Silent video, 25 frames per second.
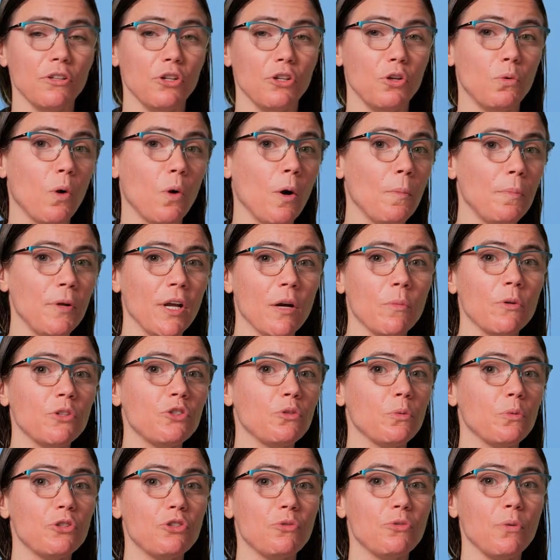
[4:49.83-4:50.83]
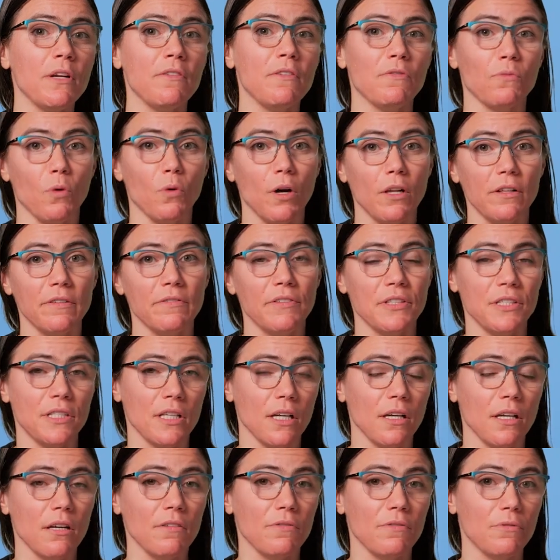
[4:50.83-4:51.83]
you won't be able to retrieve relevant
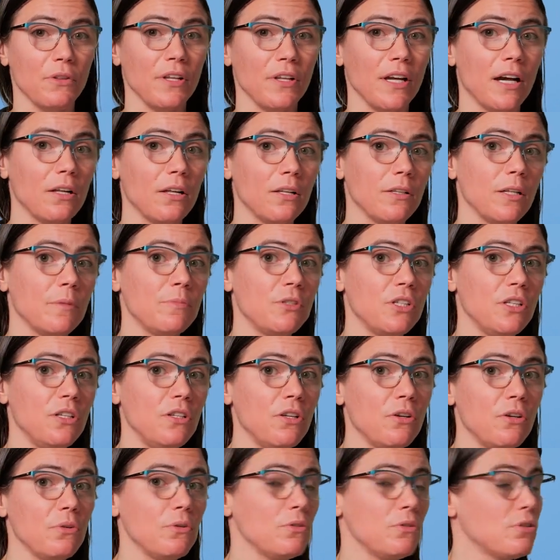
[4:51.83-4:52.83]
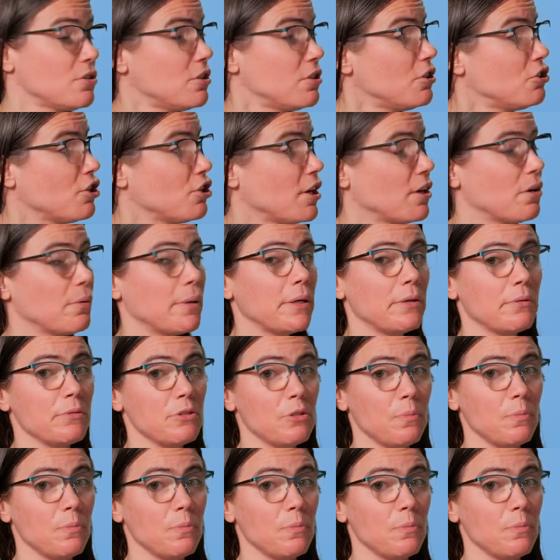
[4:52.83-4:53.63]
data for the LLM to use to generate a